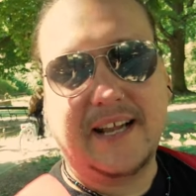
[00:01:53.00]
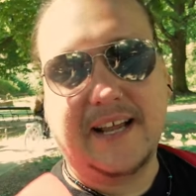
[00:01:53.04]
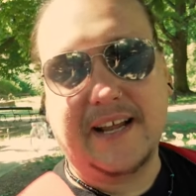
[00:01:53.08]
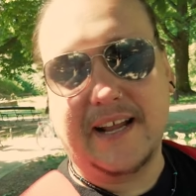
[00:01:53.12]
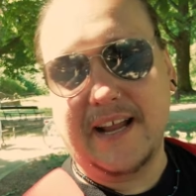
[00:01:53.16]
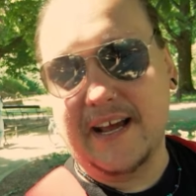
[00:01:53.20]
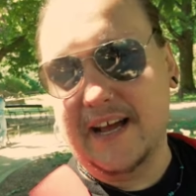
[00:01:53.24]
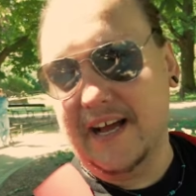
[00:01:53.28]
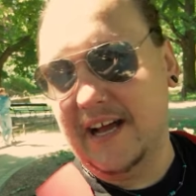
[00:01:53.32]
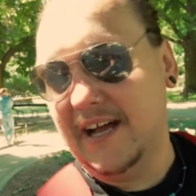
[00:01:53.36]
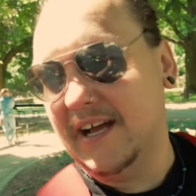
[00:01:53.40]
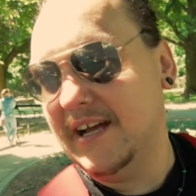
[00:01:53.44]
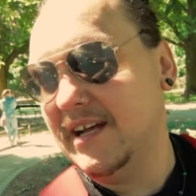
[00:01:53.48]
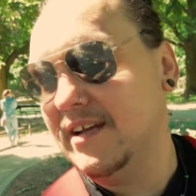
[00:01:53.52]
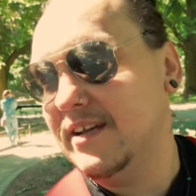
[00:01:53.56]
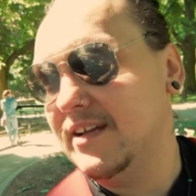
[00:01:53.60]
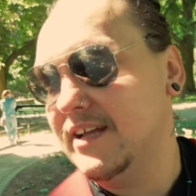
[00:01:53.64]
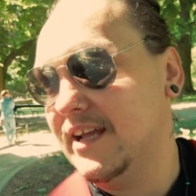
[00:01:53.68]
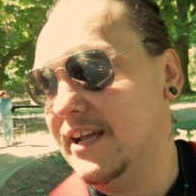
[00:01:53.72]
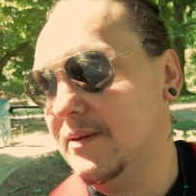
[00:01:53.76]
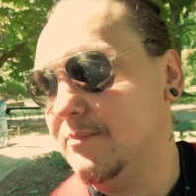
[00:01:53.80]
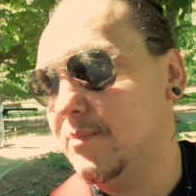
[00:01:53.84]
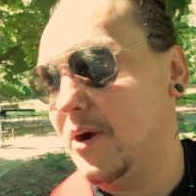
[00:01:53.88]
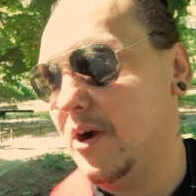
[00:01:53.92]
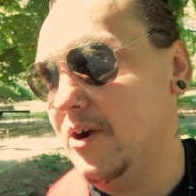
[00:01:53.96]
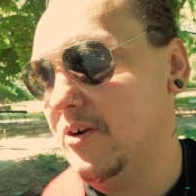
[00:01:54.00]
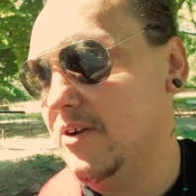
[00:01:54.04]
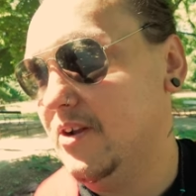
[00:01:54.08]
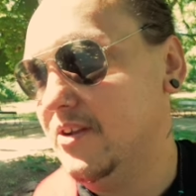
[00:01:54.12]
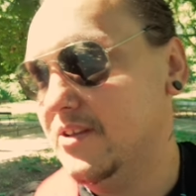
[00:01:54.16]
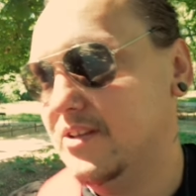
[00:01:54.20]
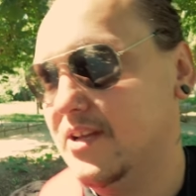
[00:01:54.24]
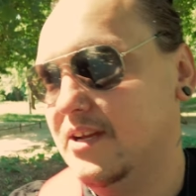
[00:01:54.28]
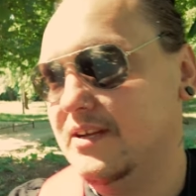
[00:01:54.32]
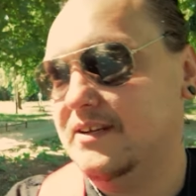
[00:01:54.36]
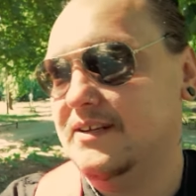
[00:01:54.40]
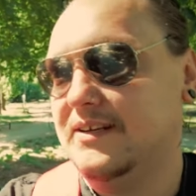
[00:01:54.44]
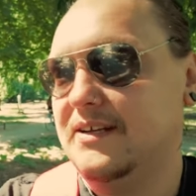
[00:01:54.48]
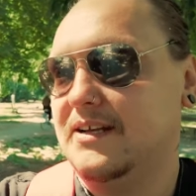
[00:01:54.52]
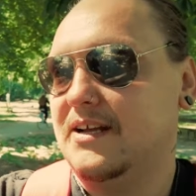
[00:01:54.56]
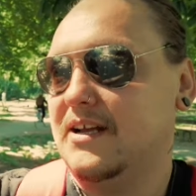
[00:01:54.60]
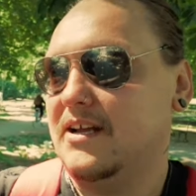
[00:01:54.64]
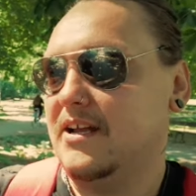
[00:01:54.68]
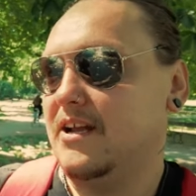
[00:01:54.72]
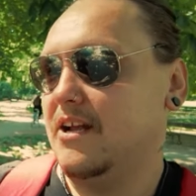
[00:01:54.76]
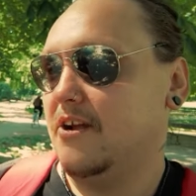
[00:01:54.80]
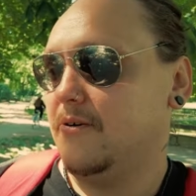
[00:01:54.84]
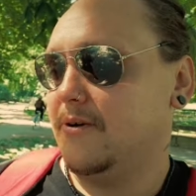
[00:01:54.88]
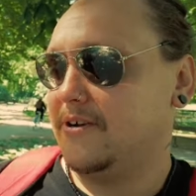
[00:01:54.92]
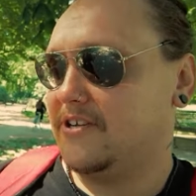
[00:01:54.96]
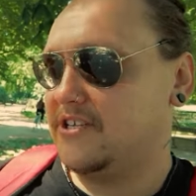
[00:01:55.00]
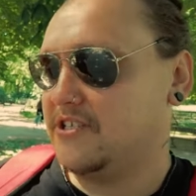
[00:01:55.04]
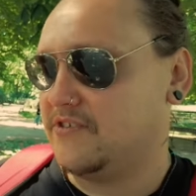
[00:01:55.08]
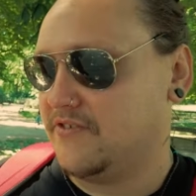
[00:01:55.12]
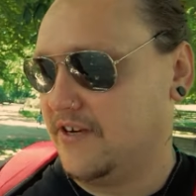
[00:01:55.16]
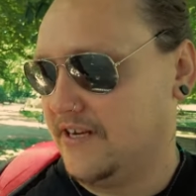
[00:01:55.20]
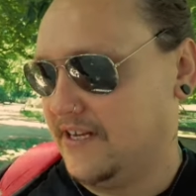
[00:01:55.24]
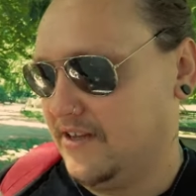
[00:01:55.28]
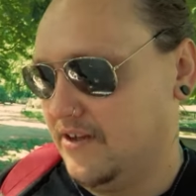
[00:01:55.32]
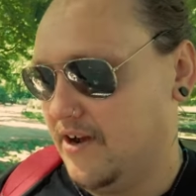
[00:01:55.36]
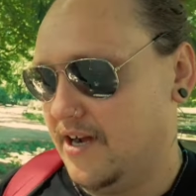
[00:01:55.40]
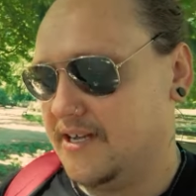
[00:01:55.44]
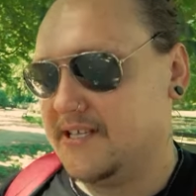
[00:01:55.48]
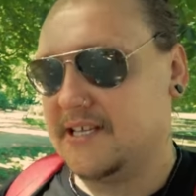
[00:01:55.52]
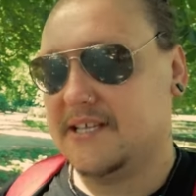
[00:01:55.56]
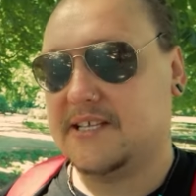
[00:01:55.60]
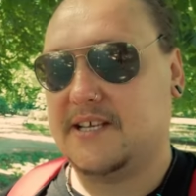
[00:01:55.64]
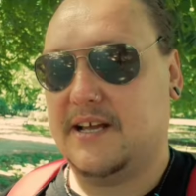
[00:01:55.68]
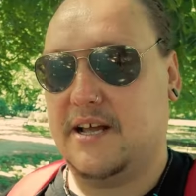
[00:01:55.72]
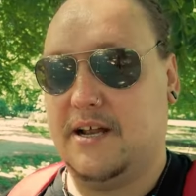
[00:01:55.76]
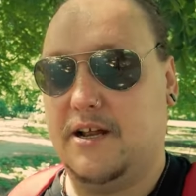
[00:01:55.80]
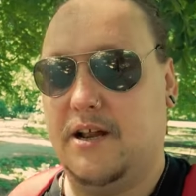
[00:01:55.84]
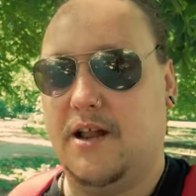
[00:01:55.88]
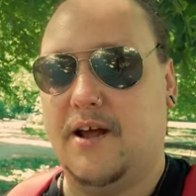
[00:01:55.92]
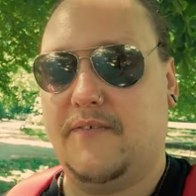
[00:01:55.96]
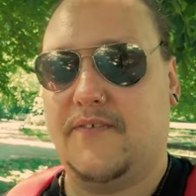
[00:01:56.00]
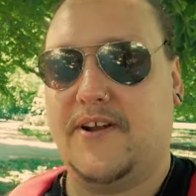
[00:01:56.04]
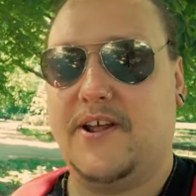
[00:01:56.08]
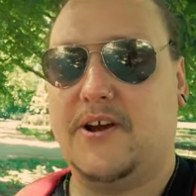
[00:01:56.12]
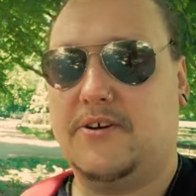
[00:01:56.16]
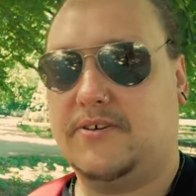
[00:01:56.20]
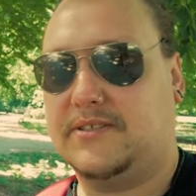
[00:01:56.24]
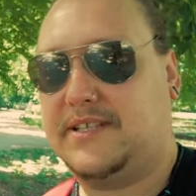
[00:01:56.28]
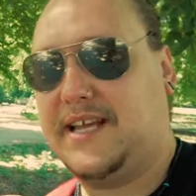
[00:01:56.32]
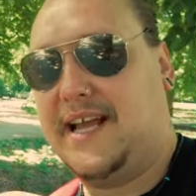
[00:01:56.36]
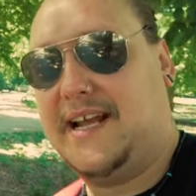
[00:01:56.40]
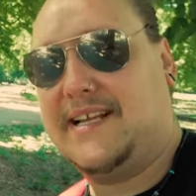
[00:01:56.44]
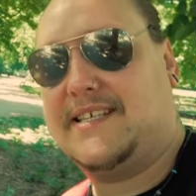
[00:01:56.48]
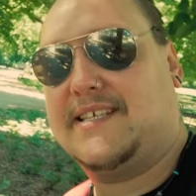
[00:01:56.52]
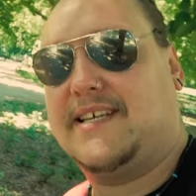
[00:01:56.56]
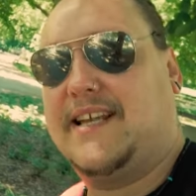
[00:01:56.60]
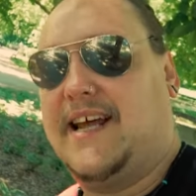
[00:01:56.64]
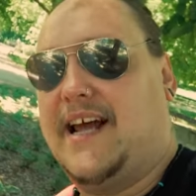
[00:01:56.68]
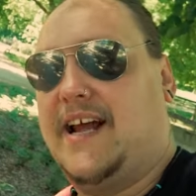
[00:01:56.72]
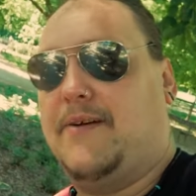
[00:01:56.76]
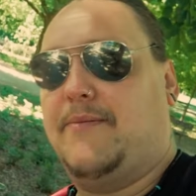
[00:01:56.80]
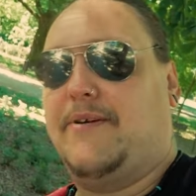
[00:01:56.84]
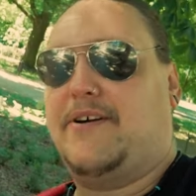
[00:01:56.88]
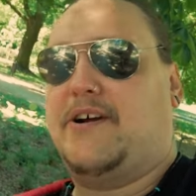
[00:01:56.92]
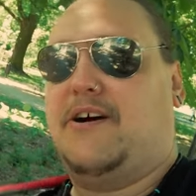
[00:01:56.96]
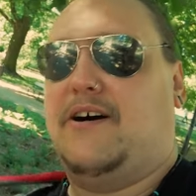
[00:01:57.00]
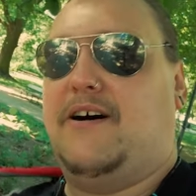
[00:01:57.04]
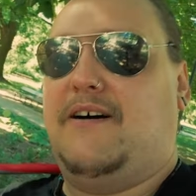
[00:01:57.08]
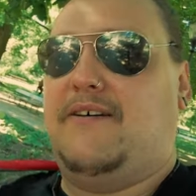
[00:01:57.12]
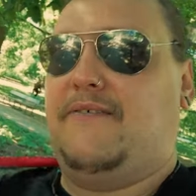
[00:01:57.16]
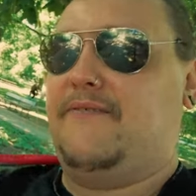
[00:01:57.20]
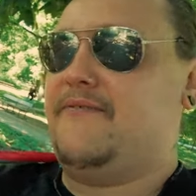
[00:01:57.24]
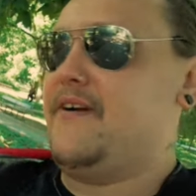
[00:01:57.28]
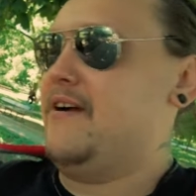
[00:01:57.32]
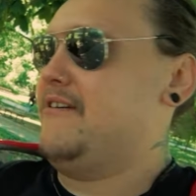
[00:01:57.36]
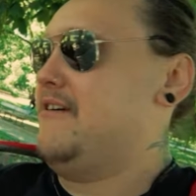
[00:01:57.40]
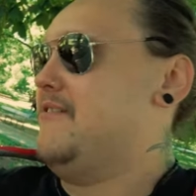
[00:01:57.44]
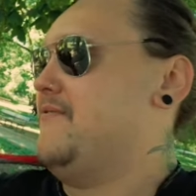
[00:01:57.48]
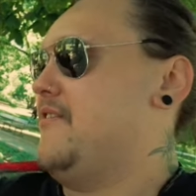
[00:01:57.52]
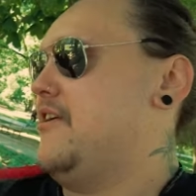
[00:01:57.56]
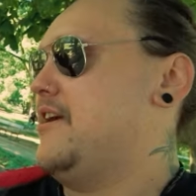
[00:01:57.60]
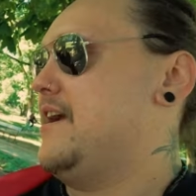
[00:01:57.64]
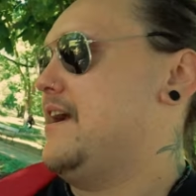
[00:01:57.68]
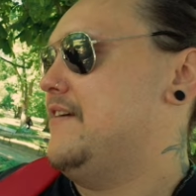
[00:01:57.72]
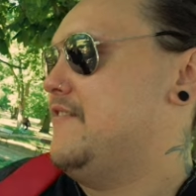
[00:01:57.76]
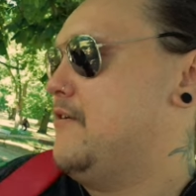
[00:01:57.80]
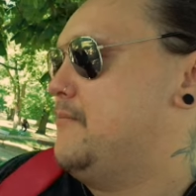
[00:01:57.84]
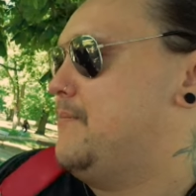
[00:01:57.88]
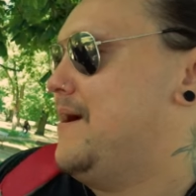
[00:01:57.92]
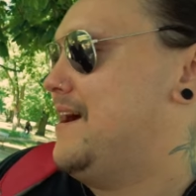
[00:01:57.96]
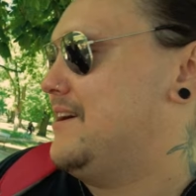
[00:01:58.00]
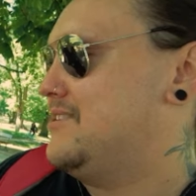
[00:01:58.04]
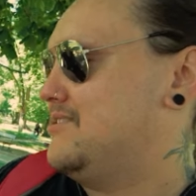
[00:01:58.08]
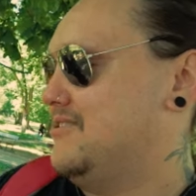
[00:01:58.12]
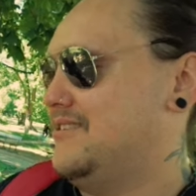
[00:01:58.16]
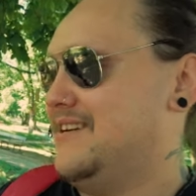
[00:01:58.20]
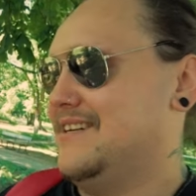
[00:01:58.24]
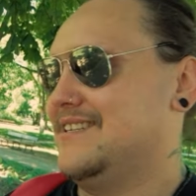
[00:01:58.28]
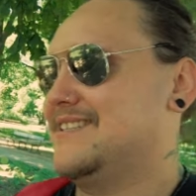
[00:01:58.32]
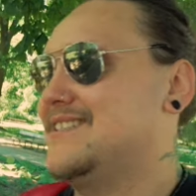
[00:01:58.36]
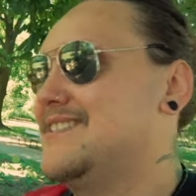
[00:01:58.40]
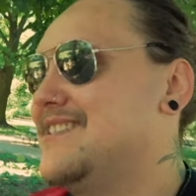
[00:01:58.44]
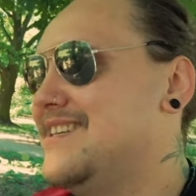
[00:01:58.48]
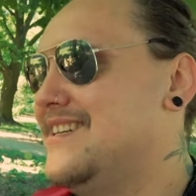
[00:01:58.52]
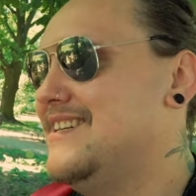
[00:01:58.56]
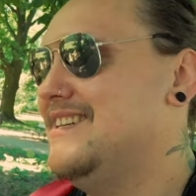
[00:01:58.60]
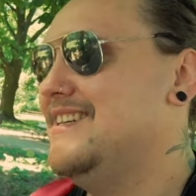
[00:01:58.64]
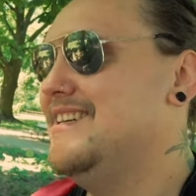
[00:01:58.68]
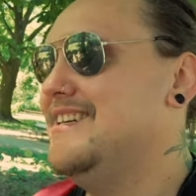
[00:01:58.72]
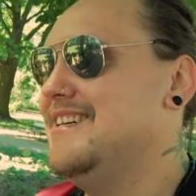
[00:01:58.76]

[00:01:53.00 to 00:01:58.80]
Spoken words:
in Poland, which is really nice. It's a lovely hot day today. We've got our very, very heavy bags on us.